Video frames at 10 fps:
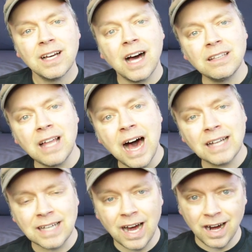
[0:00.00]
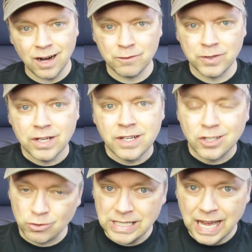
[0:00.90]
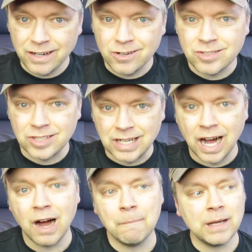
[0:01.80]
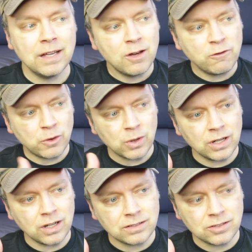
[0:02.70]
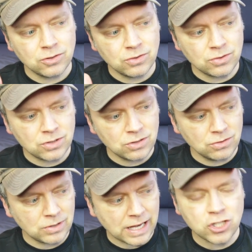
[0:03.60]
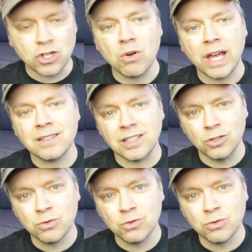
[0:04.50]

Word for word: a lot of creators to come for to to like showcase a new